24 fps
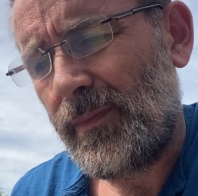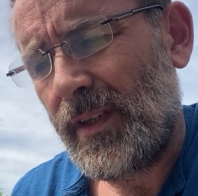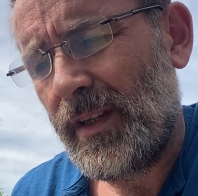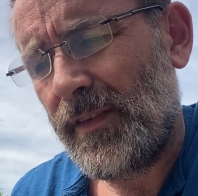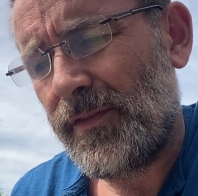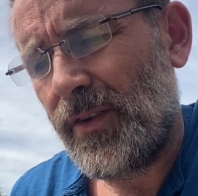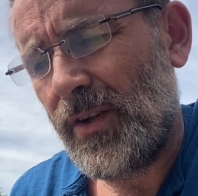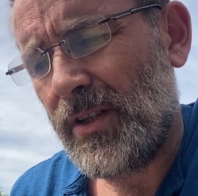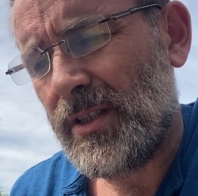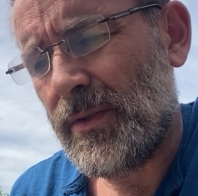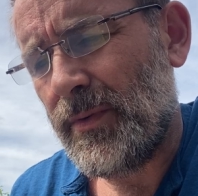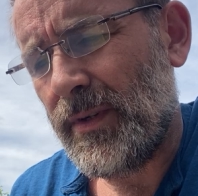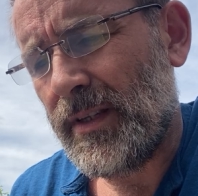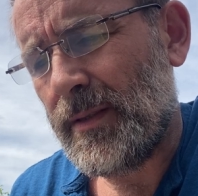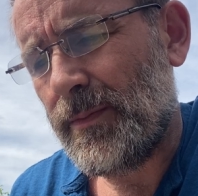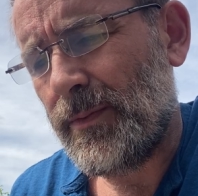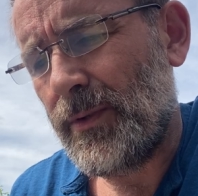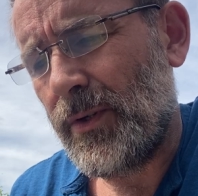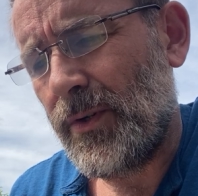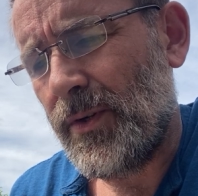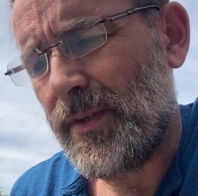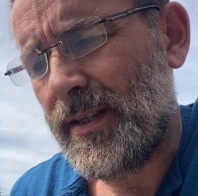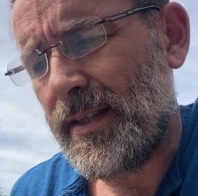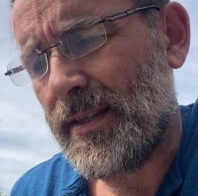Foster
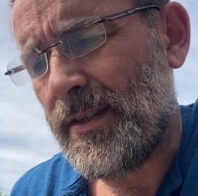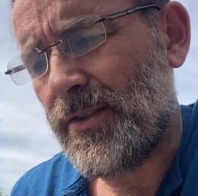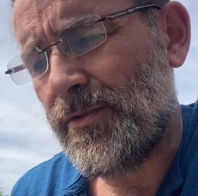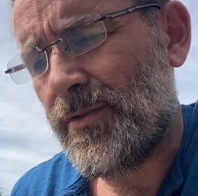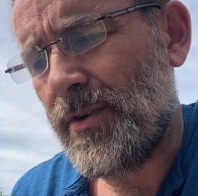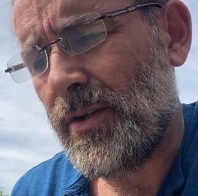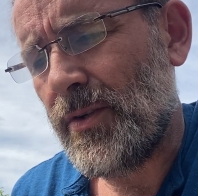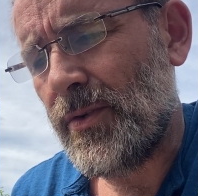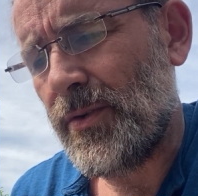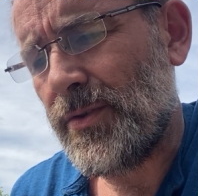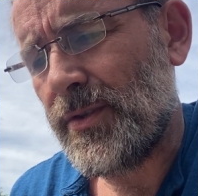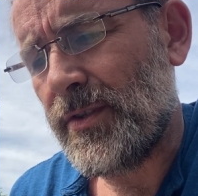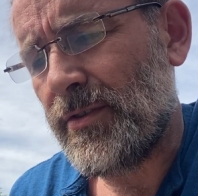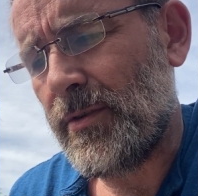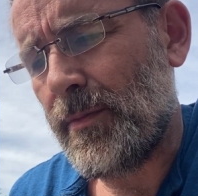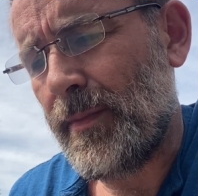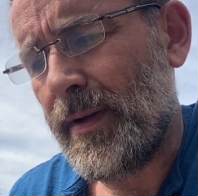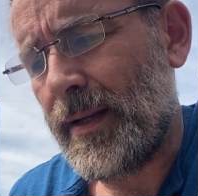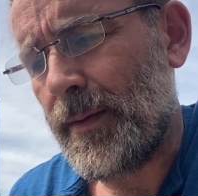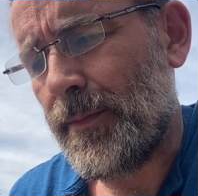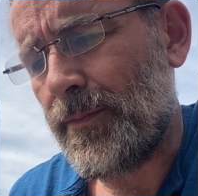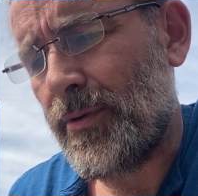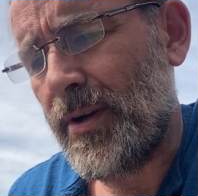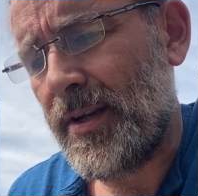explores his struggles to
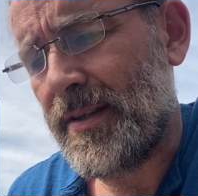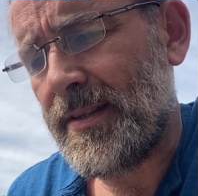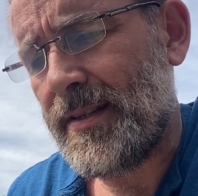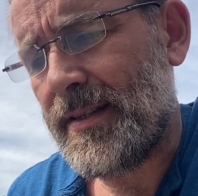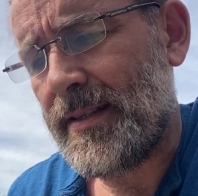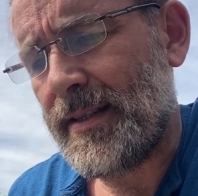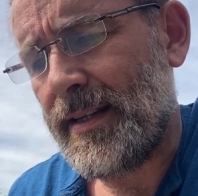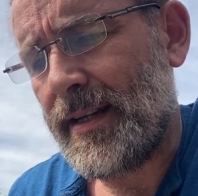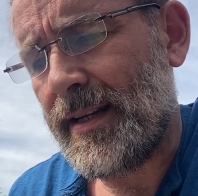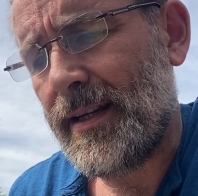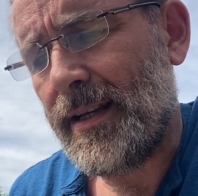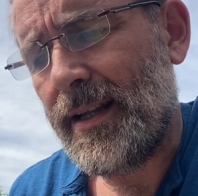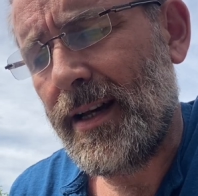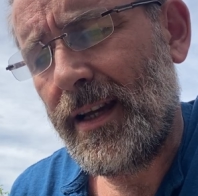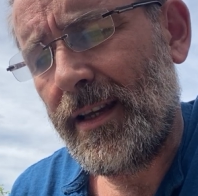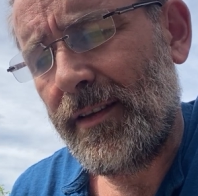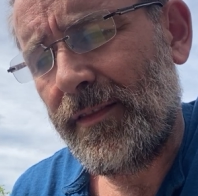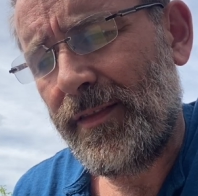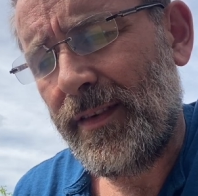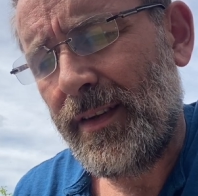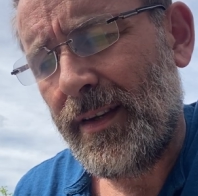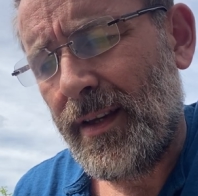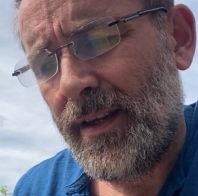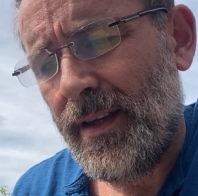remain present in
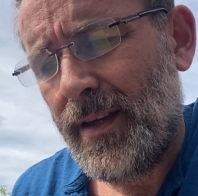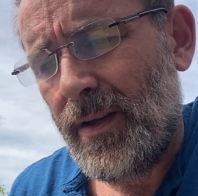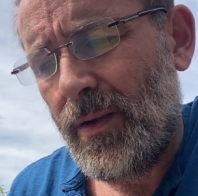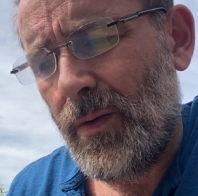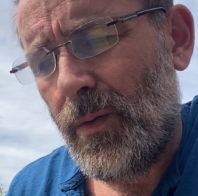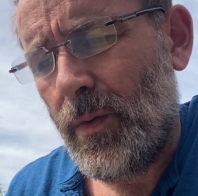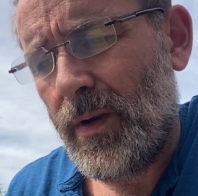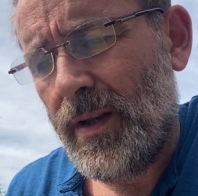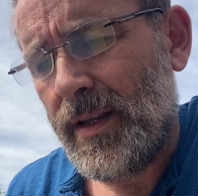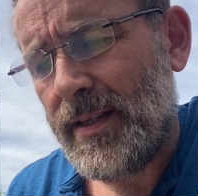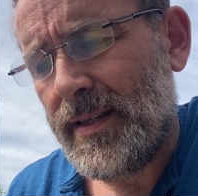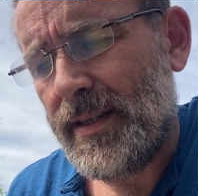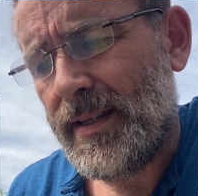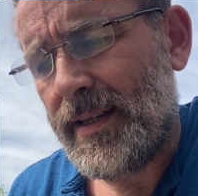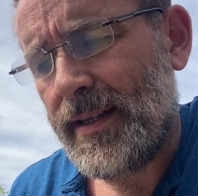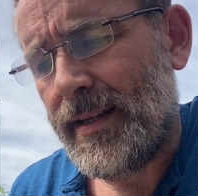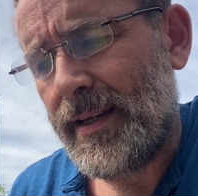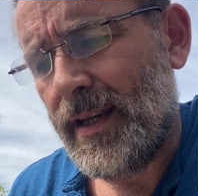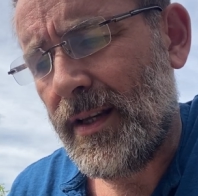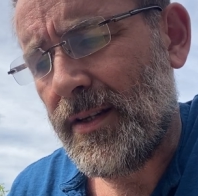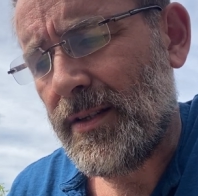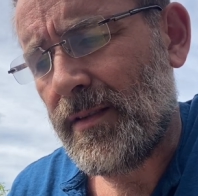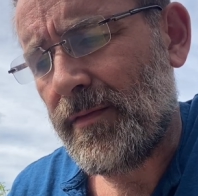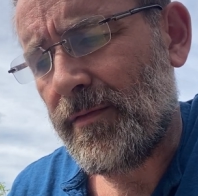life when a
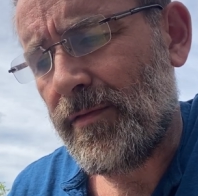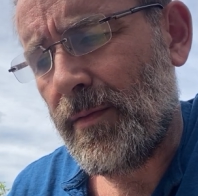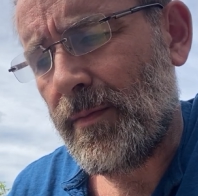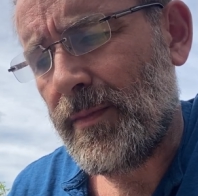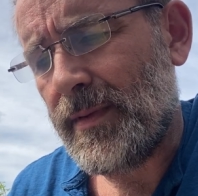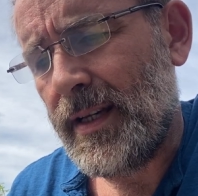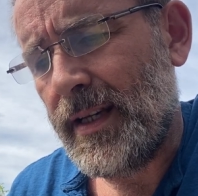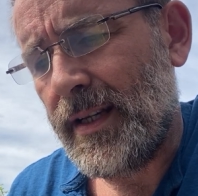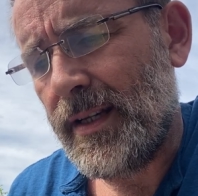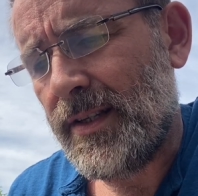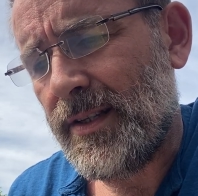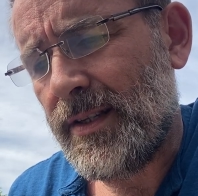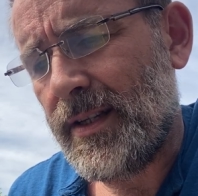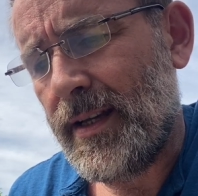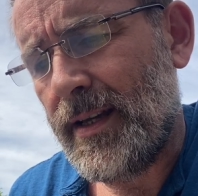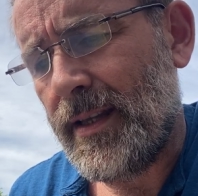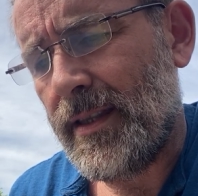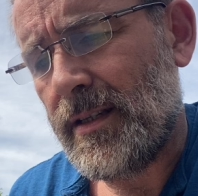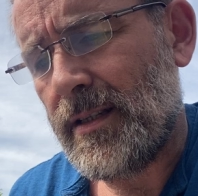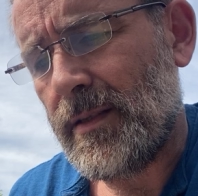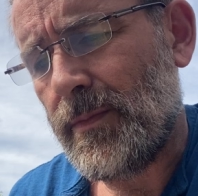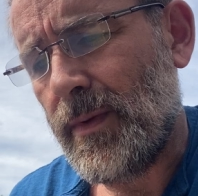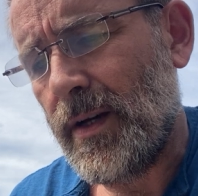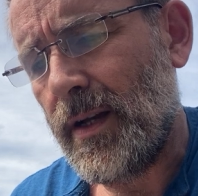disconnection from nature
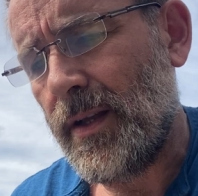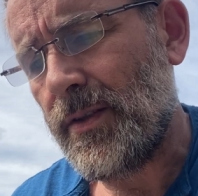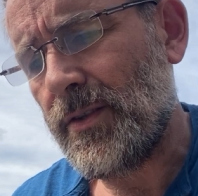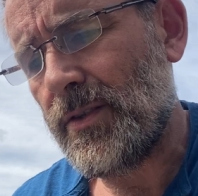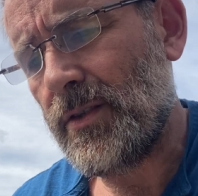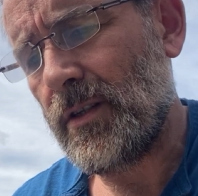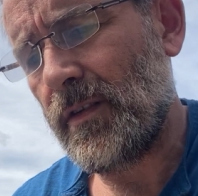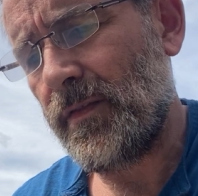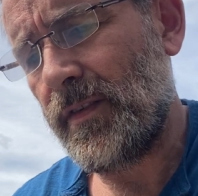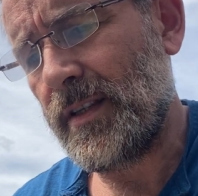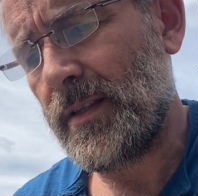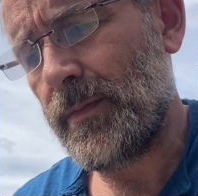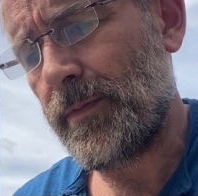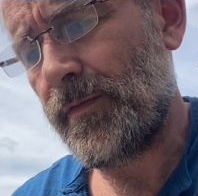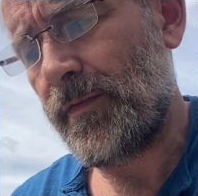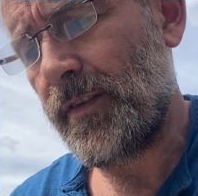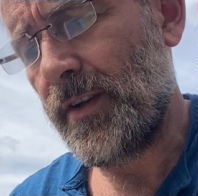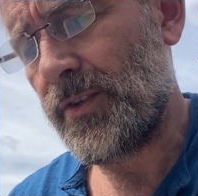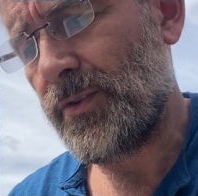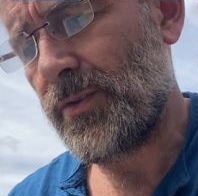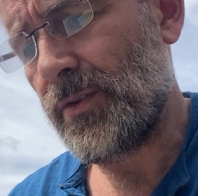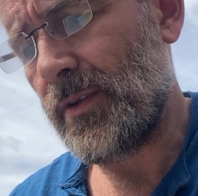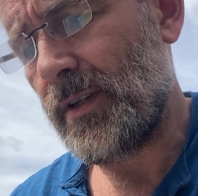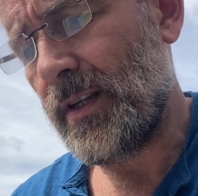and the demands of his
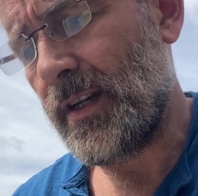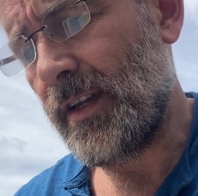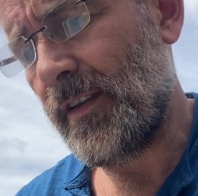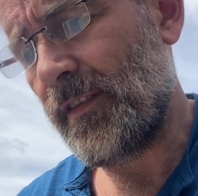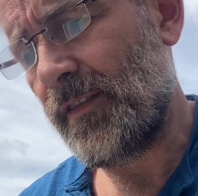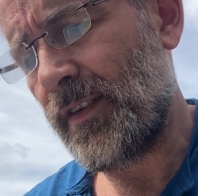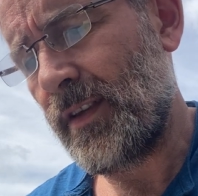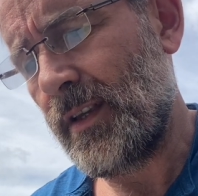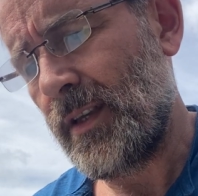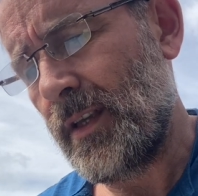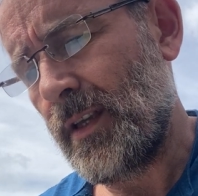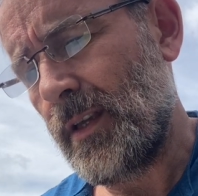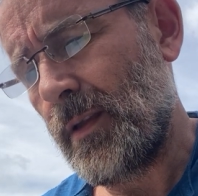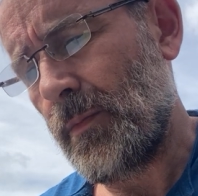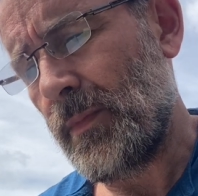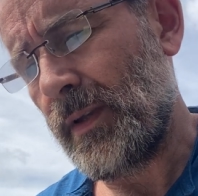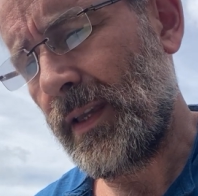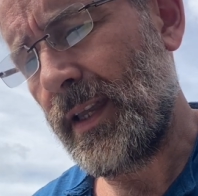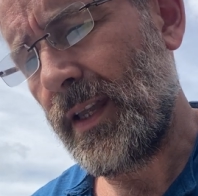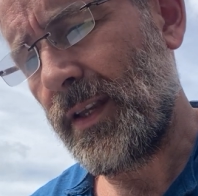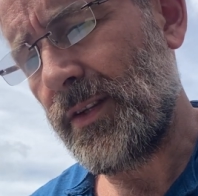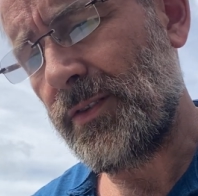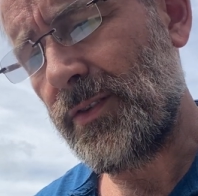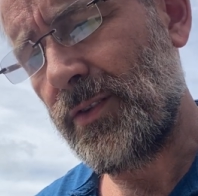professional life
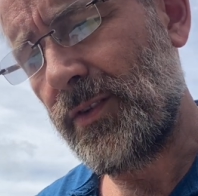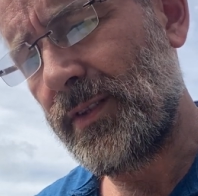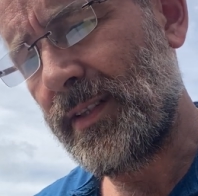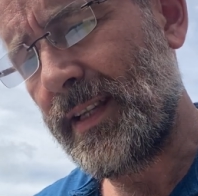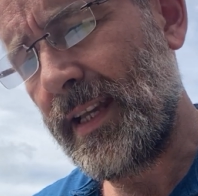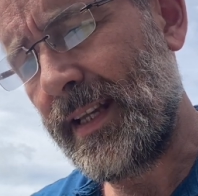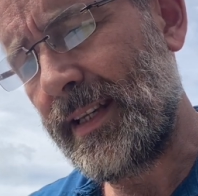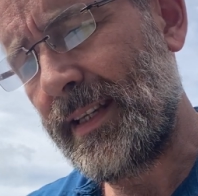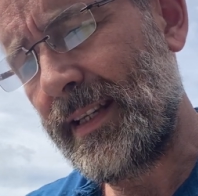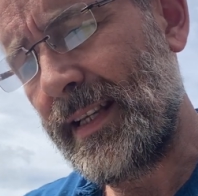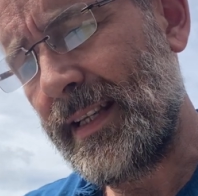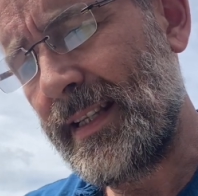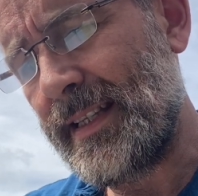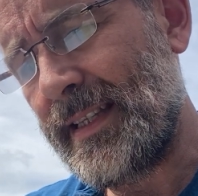begin to deaden his